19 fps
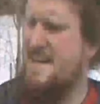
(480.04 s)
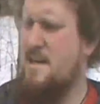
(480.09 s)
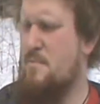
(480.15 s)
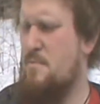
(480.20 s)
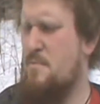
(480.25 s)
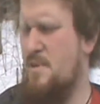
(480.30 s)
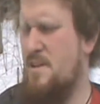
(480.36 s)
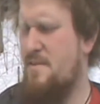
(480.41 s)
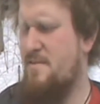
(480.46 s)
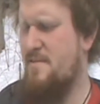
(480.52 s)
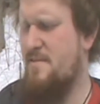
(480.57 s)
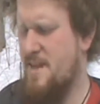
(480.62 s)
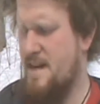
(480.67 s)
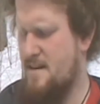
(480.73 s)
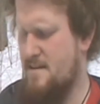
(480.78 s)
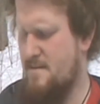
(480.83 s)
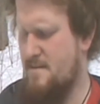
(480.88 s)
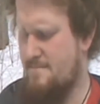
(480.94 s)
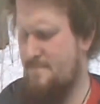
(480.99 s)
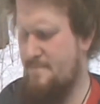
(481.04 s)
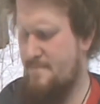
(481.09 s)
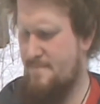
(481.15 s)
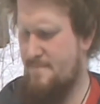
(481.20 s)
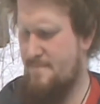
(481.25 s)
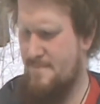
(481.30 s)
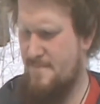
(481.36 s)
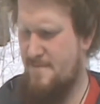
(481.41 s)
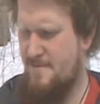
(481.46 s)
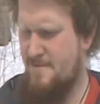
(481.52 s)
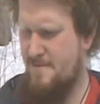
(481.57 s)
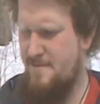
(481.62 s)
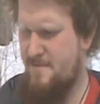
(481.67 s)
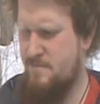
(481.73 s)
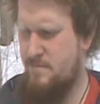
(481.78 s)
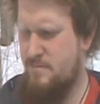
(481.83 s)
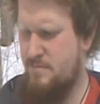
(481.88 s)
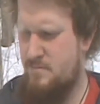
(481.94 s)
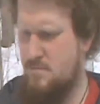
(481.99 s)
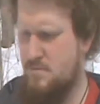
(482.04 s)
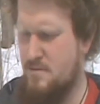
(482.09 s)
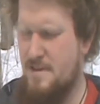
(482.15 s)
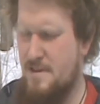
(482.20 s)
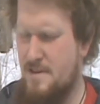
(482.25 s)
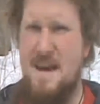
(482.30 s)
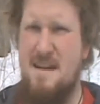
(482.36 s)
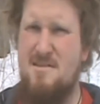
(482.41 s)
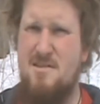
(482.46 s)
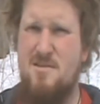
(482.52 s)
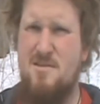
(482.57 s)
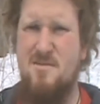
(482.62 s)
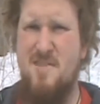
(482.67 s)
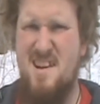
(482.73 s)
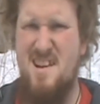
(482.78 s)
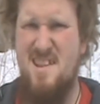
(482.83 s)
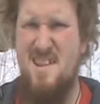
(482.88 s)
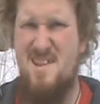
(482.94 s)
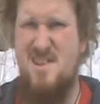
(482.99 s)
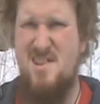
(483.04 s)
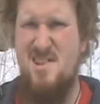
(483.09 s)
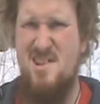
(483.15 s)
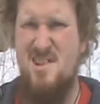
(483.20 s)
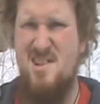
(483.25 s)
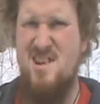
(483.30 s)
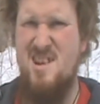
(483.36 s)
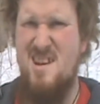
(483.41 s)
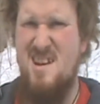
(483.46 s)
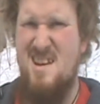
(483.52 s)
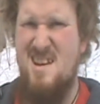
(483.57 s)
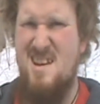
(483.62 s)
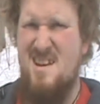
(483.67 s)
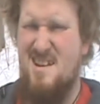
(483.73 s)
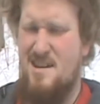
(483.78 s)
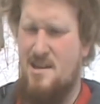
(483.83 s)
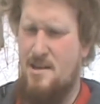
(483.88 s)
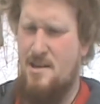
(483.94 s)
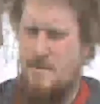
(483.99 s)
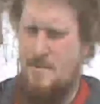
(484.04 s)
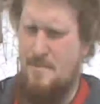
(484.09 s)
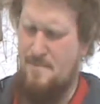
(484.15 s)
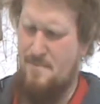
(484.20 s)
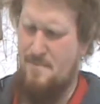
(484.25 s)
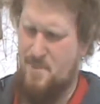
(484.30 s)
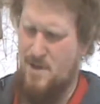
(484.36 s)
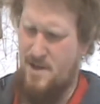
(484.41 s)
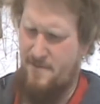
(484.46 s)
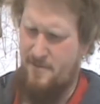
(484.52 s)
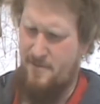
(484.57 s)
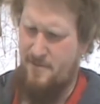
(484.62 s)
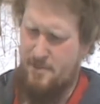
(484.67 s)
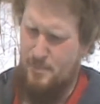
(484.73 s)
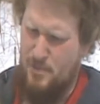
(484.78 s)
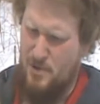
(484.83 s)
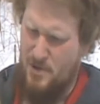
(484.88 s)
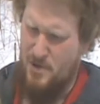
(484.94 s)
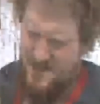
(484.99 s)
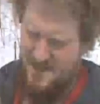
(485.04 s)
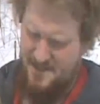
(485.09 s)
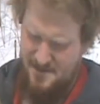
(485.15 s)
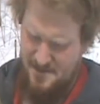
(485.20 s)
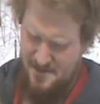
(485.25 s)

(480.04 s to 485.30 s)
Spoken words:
believe I got 1,000 feet of this when I first bought it.